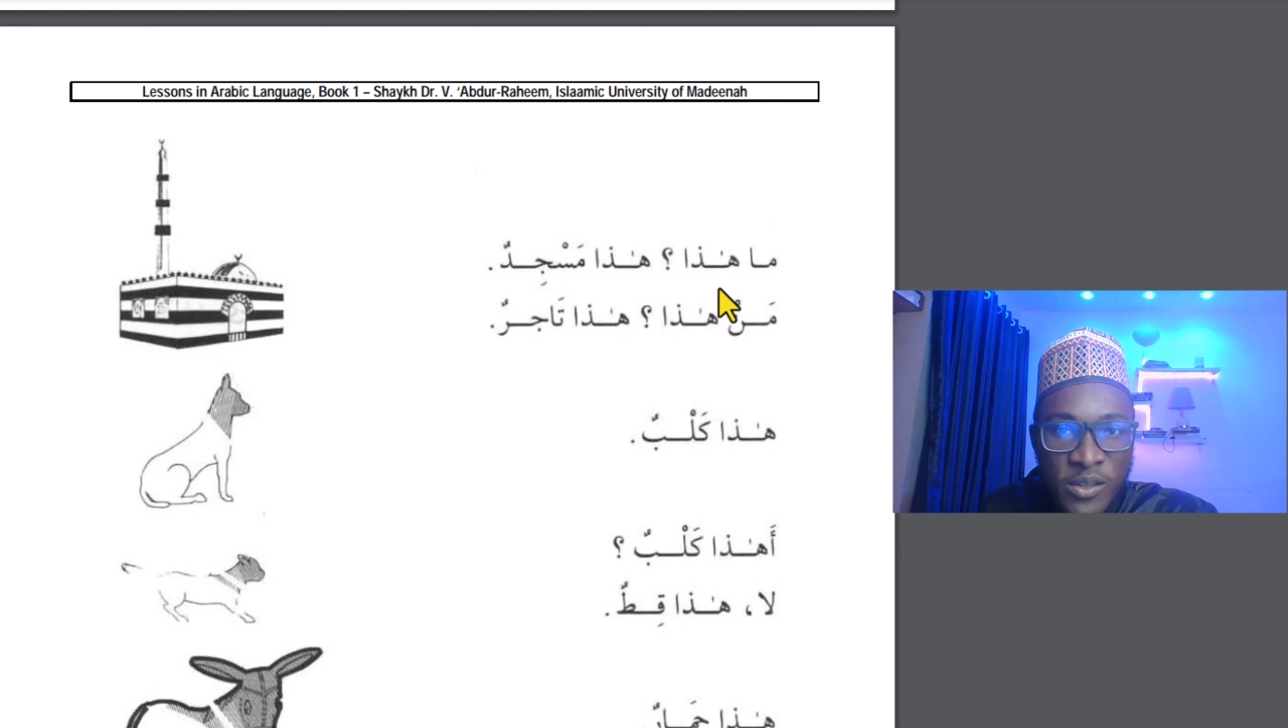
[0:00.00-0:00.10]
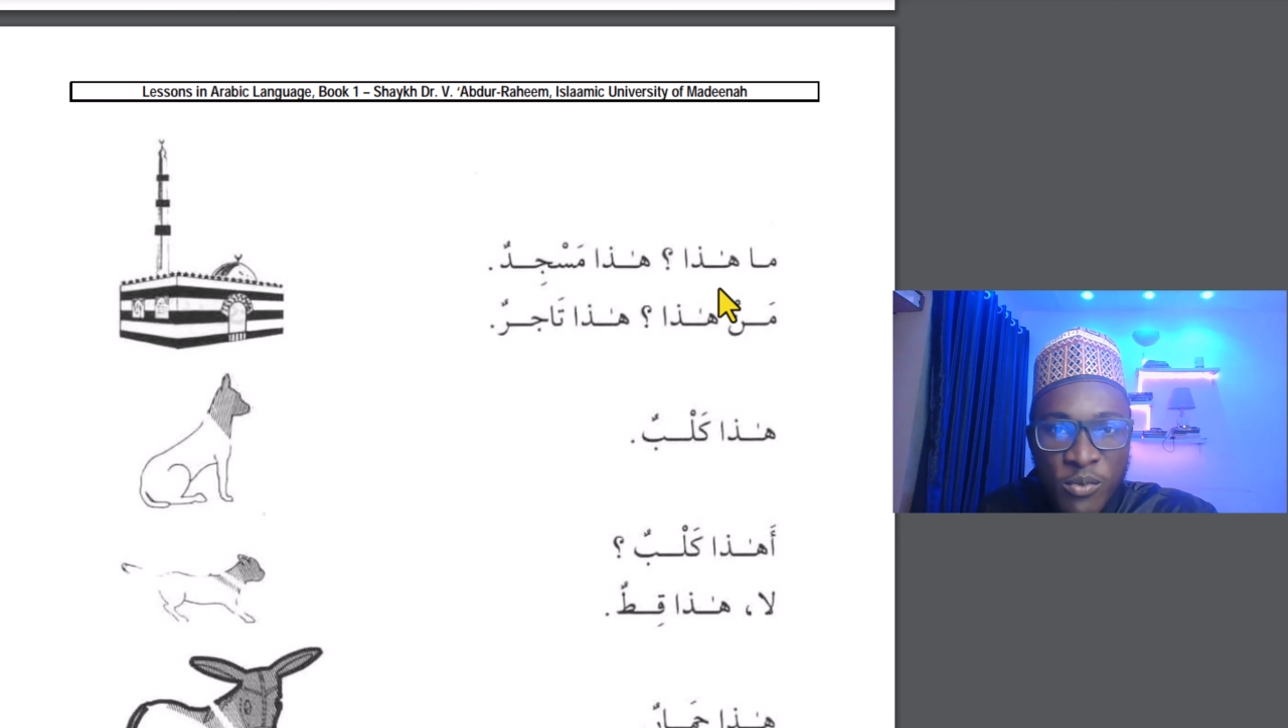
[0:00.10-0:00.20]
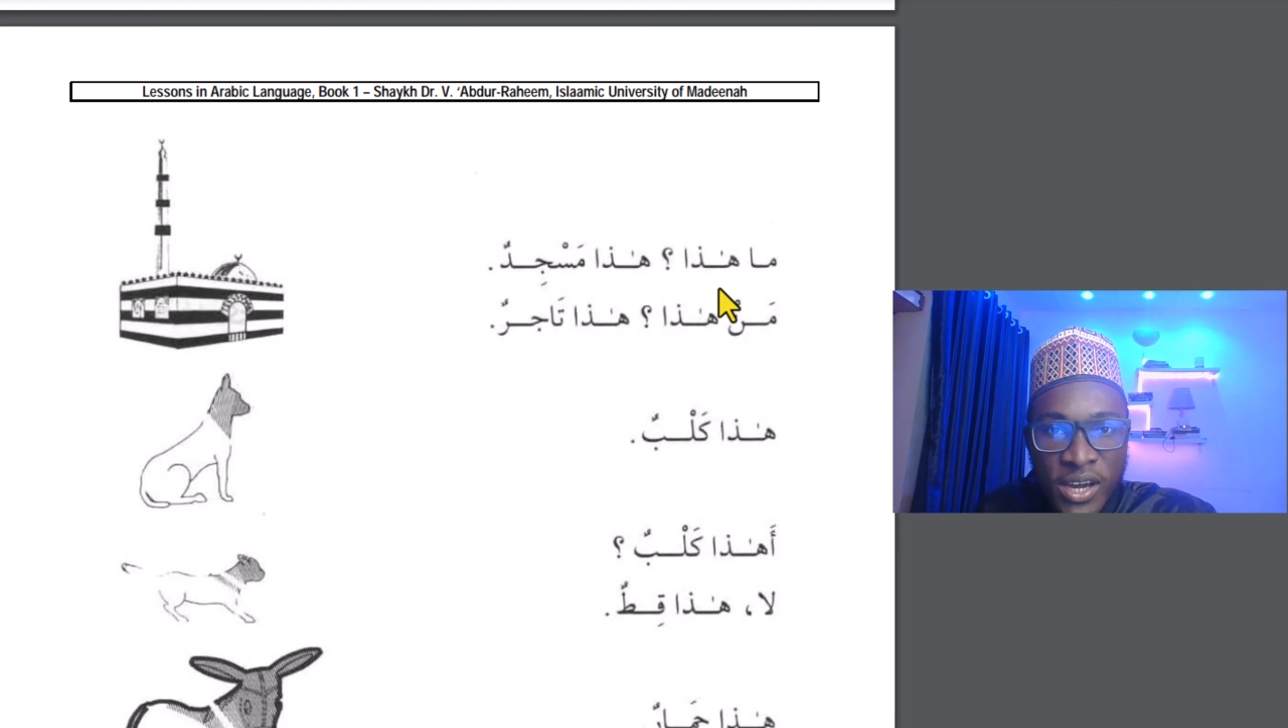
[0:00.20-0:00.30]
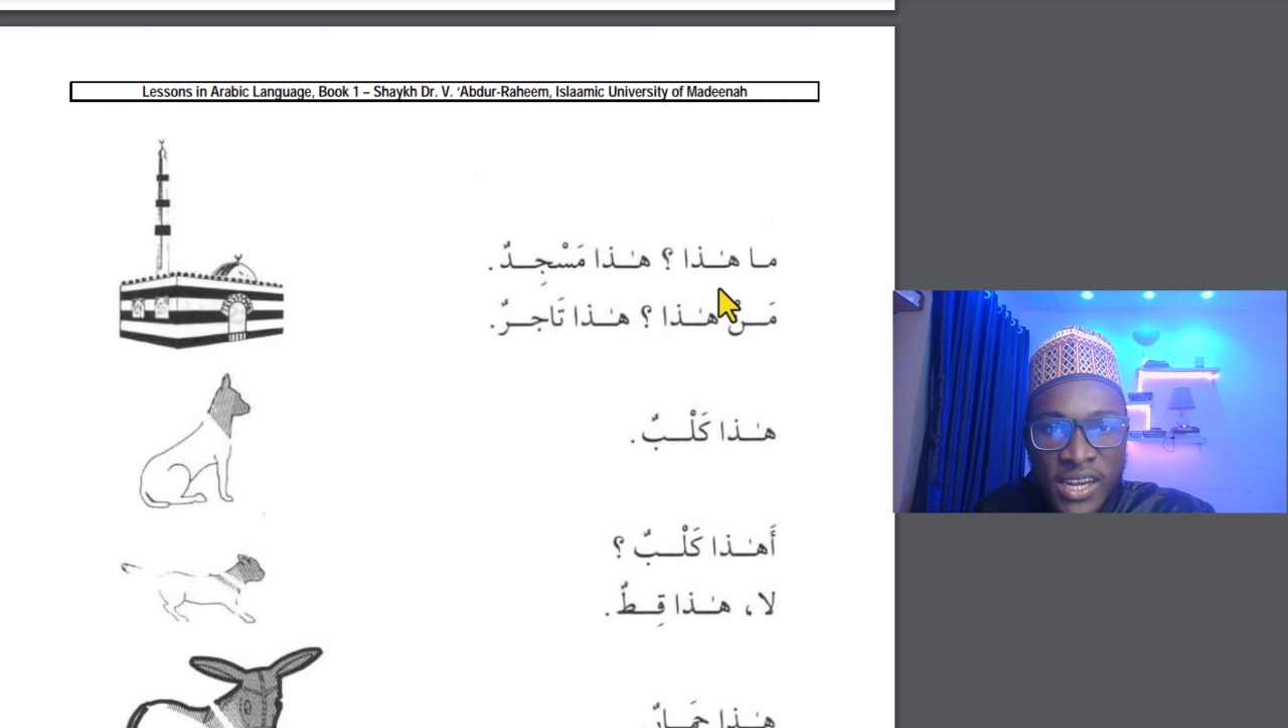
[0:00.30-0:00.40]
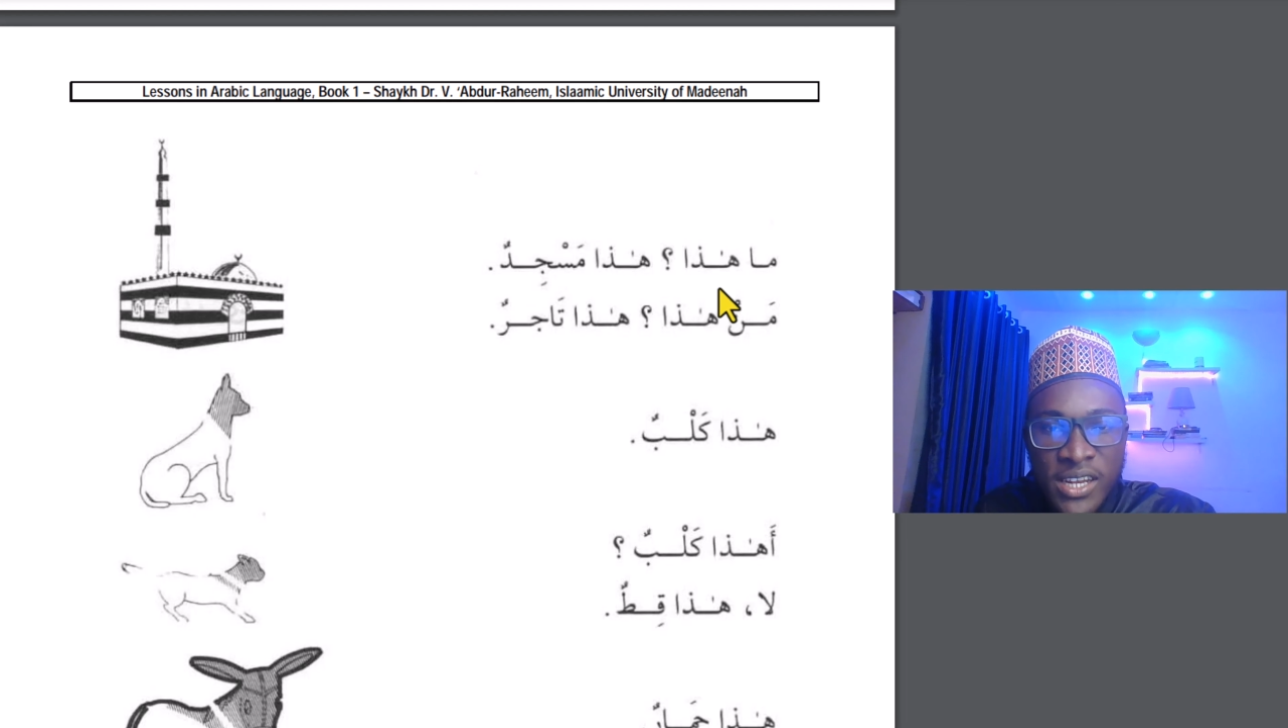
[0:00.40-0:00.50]
the
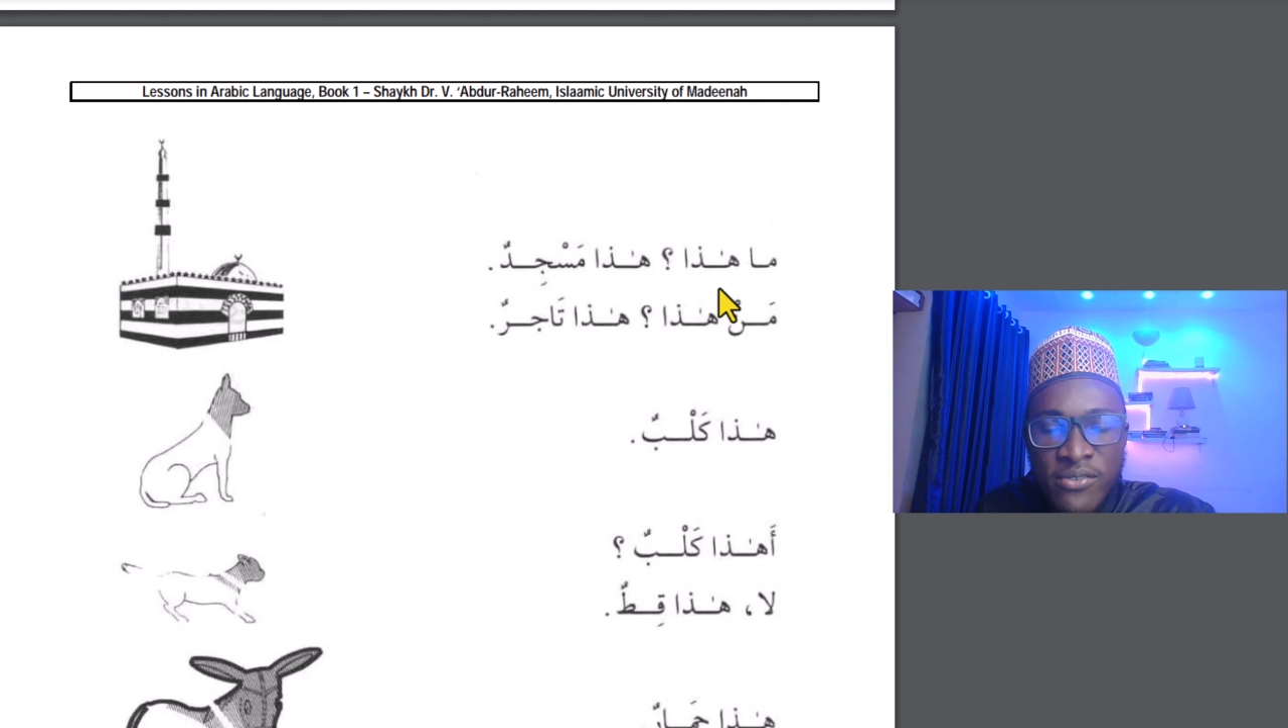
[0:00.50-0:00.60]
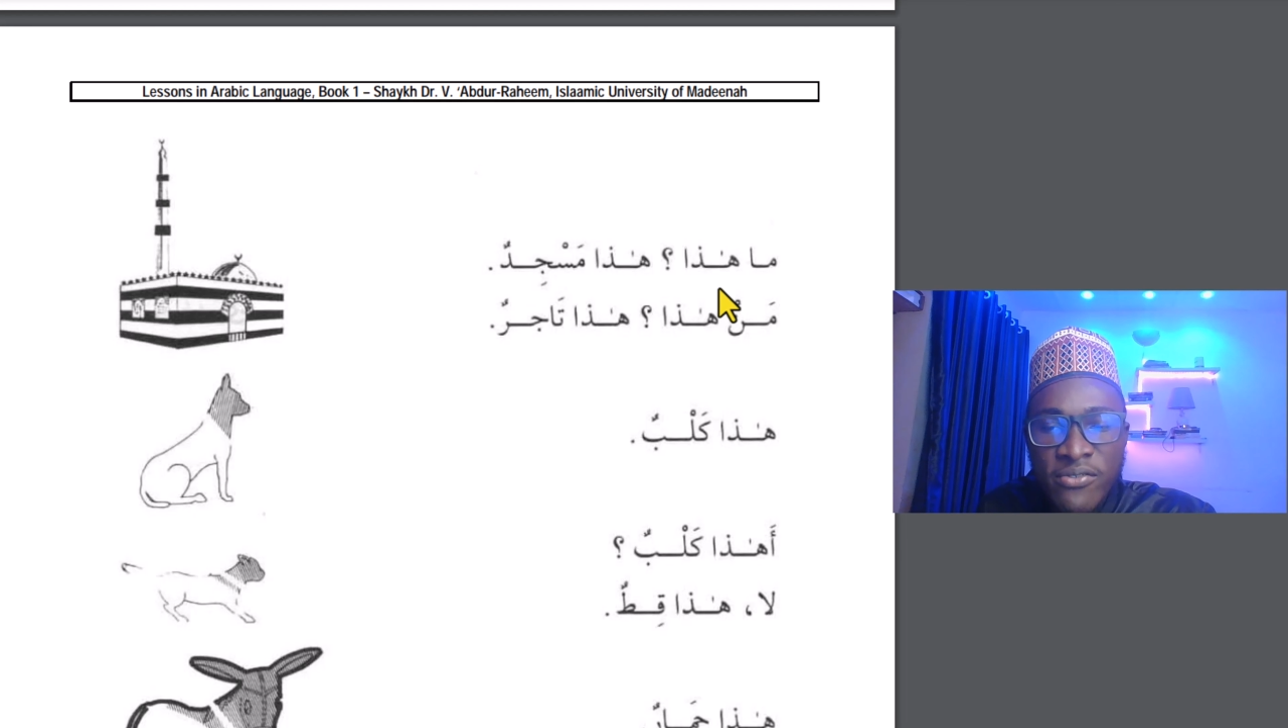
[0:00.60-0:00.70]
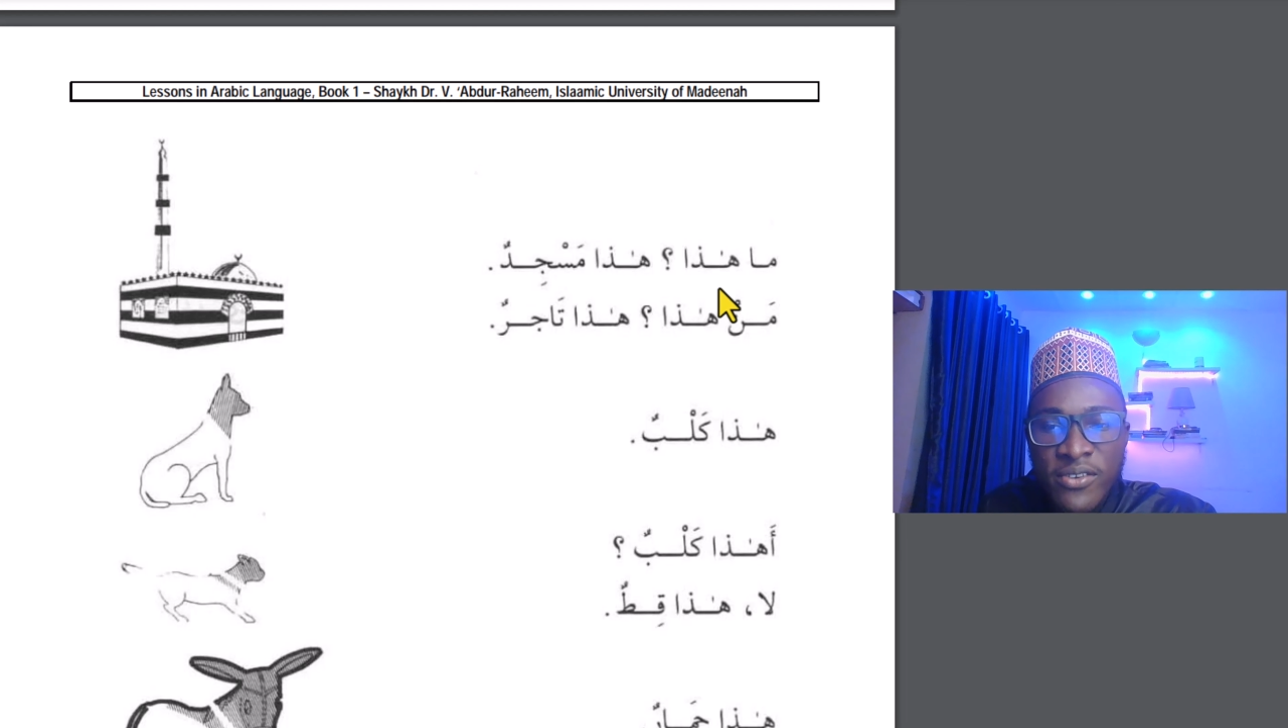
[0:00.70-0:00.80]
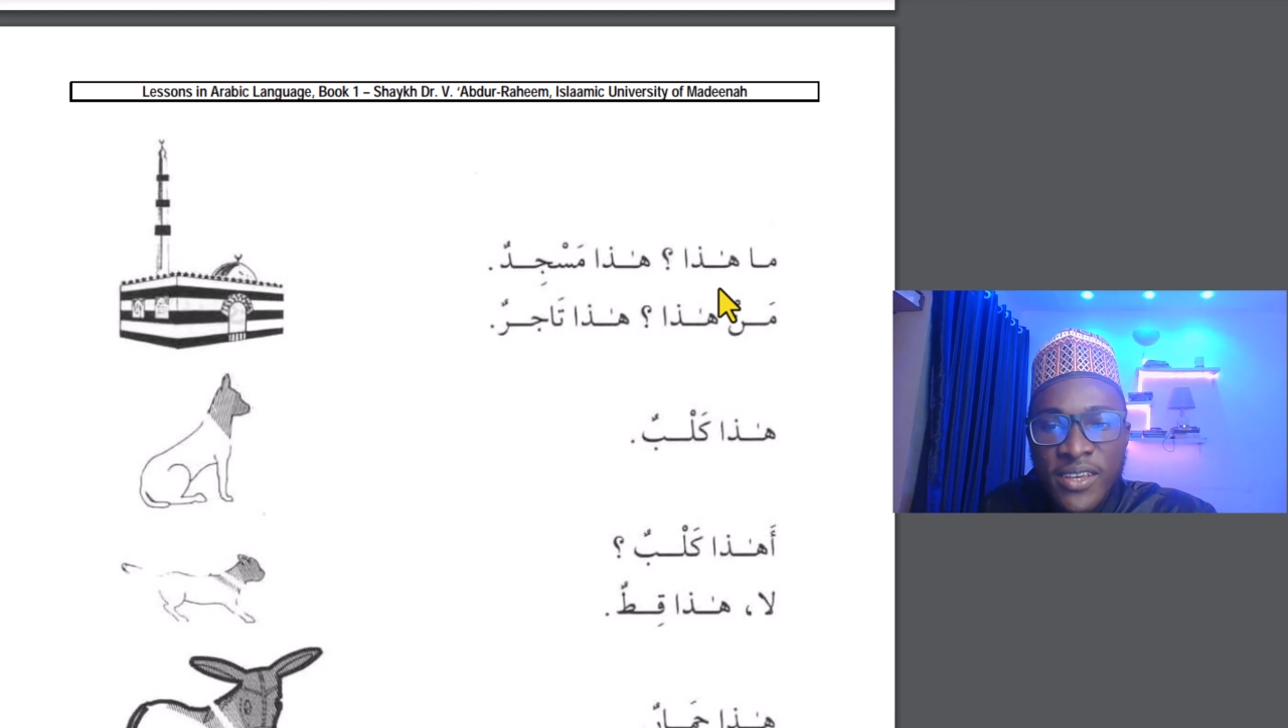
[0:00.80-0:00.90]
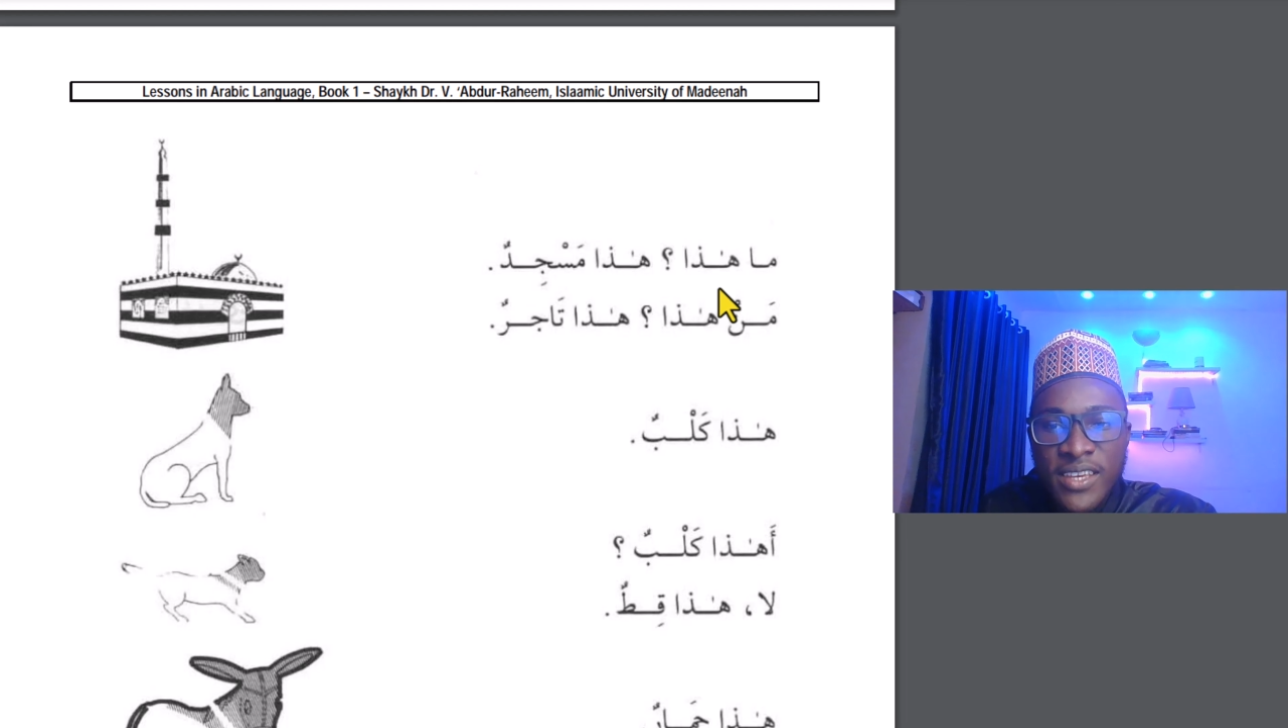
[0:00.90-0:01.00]
mu'allif.